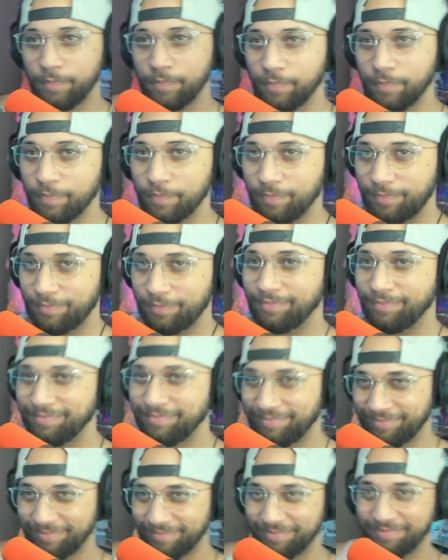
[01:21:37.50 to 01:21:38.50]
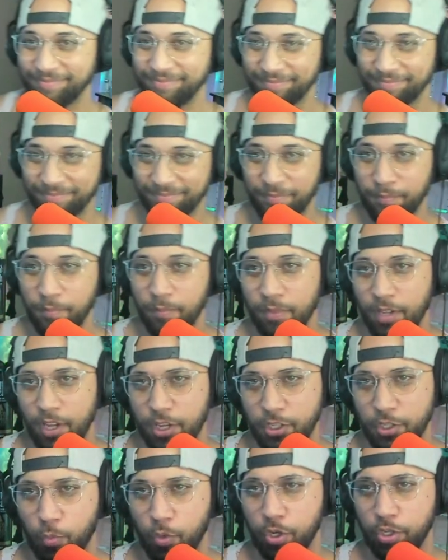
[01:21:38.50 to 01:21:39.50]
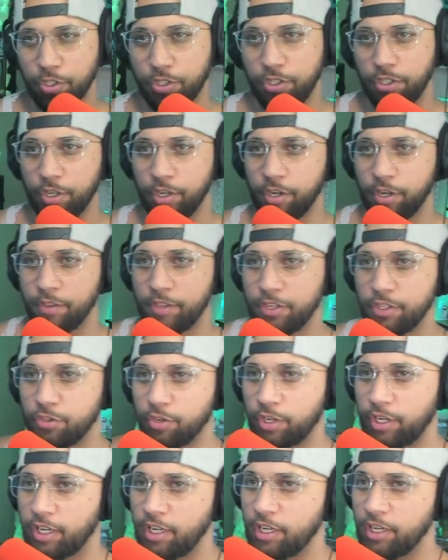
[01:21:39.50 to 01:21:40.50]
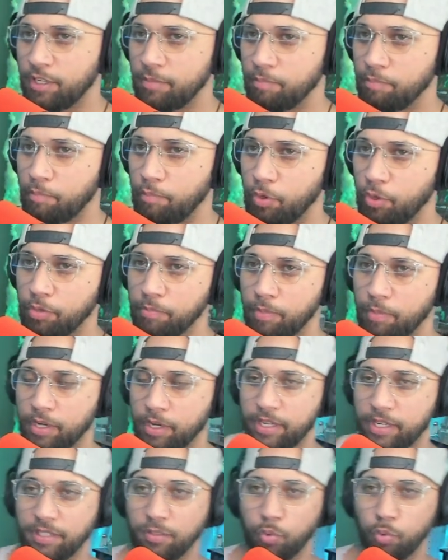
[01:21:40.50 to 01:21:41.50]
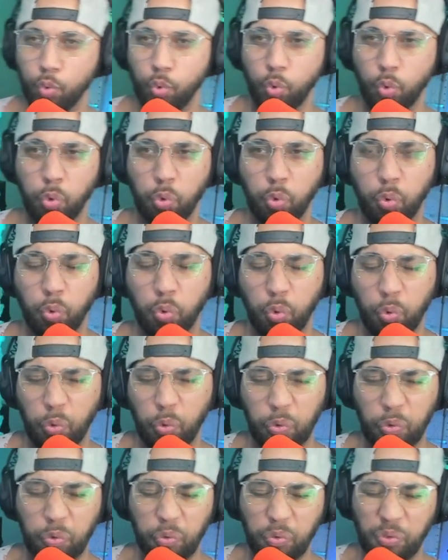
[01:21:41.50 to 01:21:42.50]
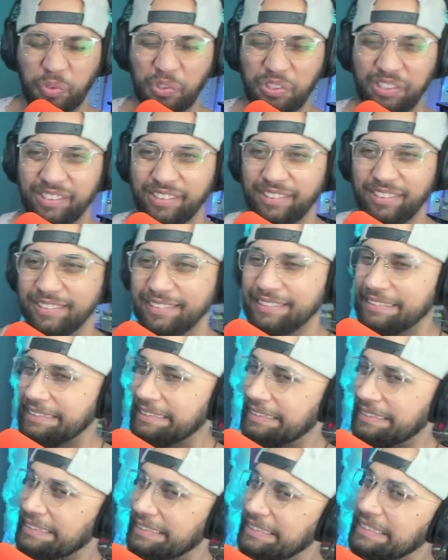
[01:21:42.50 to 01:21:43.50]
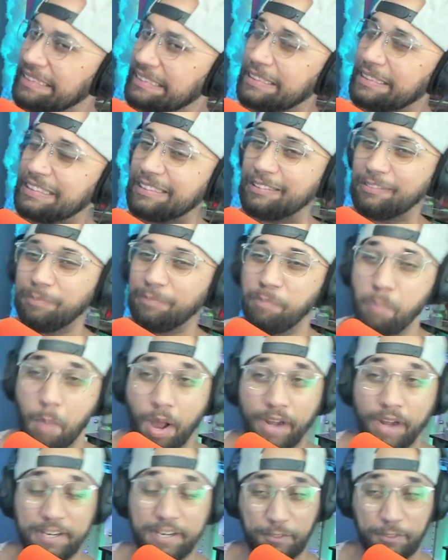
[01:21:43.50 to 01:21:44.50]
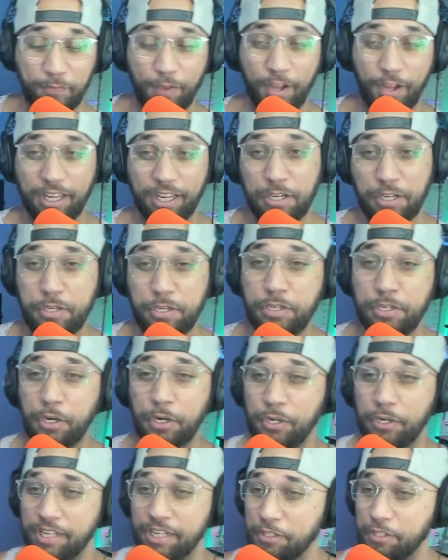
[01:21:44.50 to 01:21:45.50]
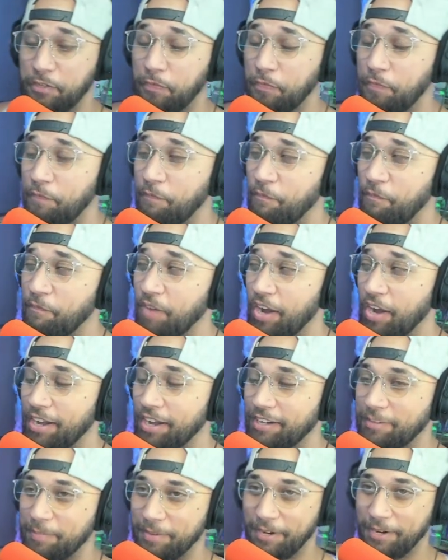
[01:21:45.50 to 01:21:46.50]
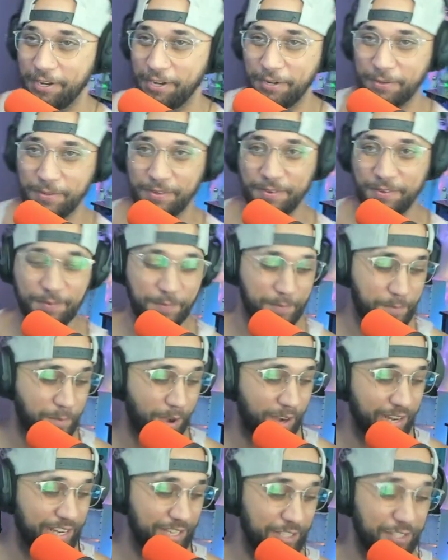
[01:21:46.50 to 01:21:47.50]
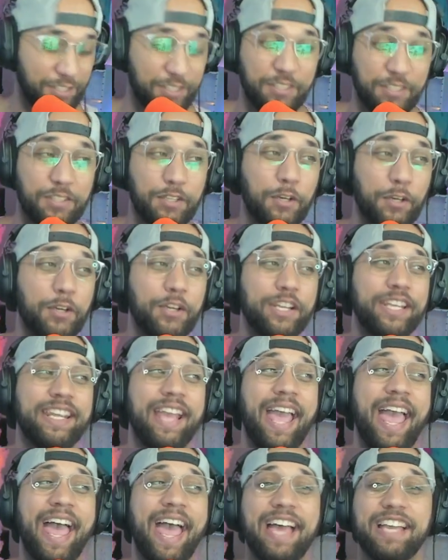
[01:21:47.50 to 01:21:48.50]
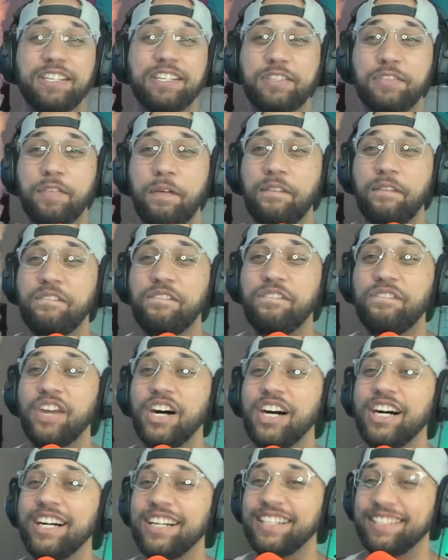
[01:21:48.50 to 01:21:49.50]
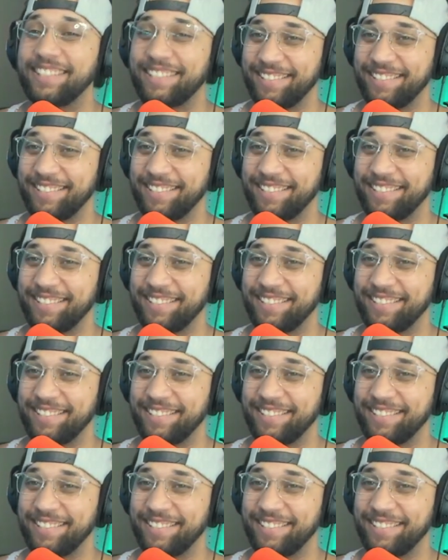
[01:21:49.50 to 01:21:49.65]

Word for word: Hmm. Is it worse, dirtier than drinking boiled money? Ooh. Money is fucking dirty as fuck, bro. Money is dirty as fuck.